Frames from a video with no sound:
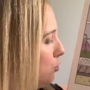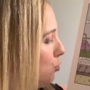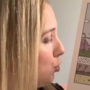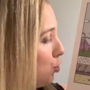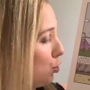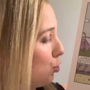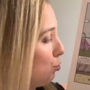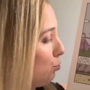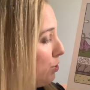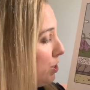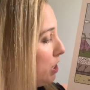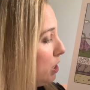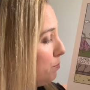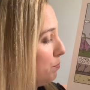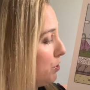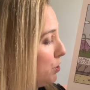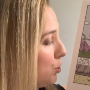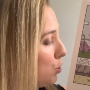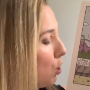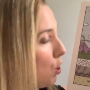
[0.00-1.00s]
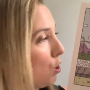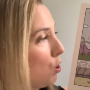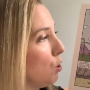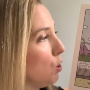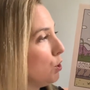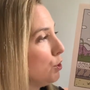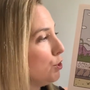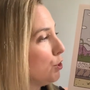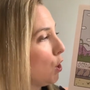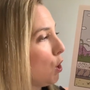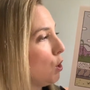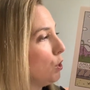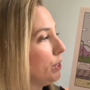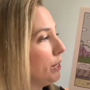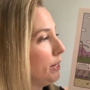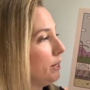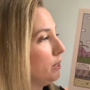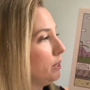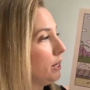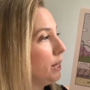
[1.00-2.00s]
scooted up the tall
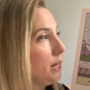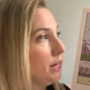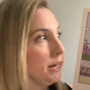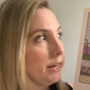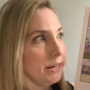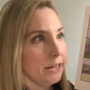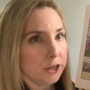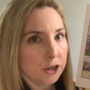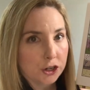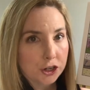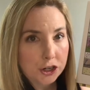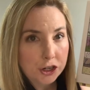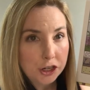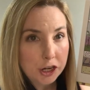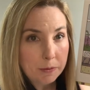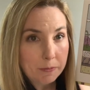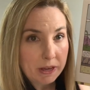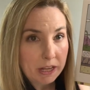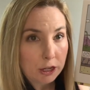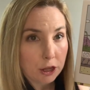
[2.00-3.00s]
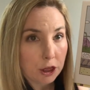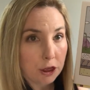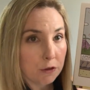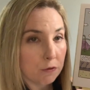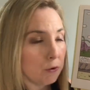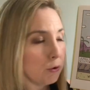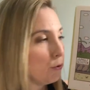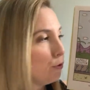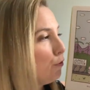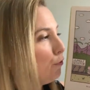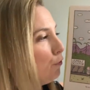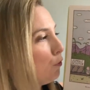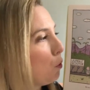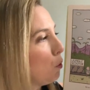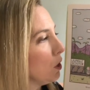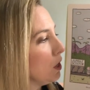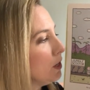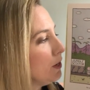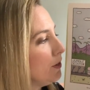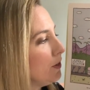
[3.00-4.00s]
hill. He shimmied through the
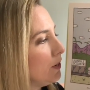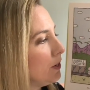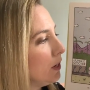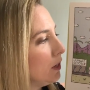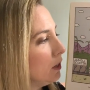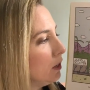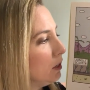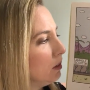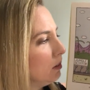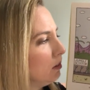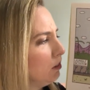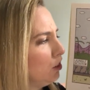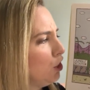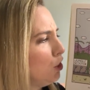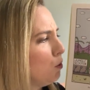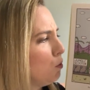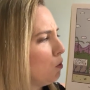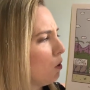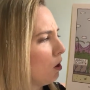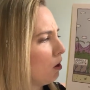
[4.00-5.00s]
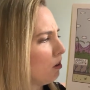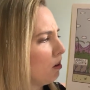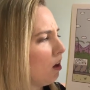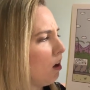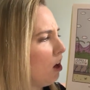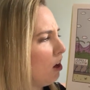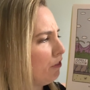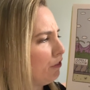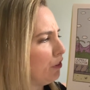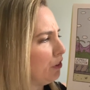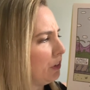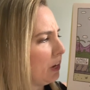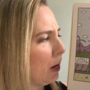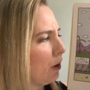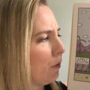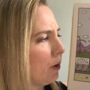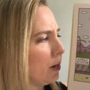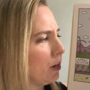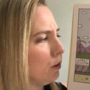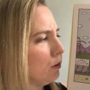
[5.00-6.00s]
forest. You are an awful
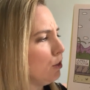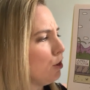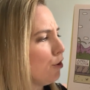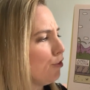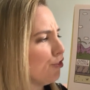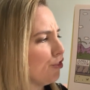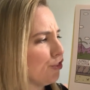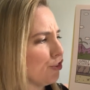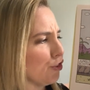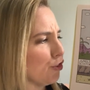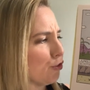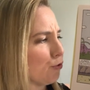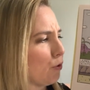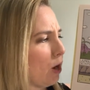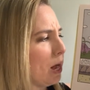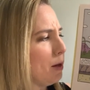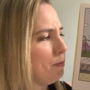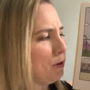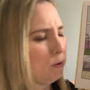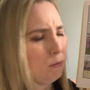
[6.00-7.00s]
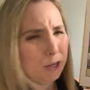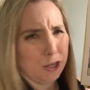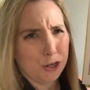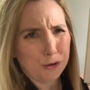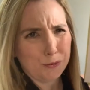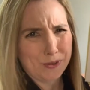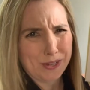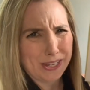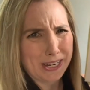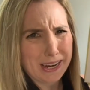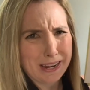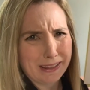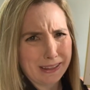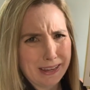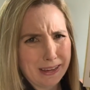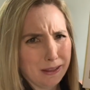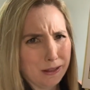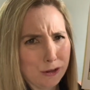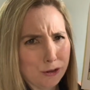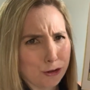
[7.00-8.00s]
narrator. You're just describing what you see in
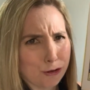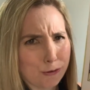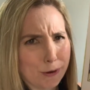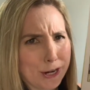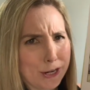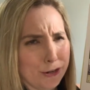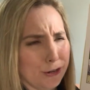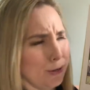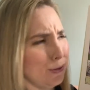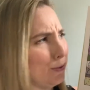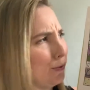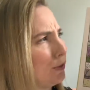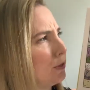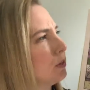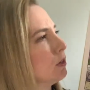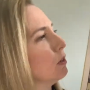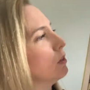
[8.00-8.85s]
the illustrations,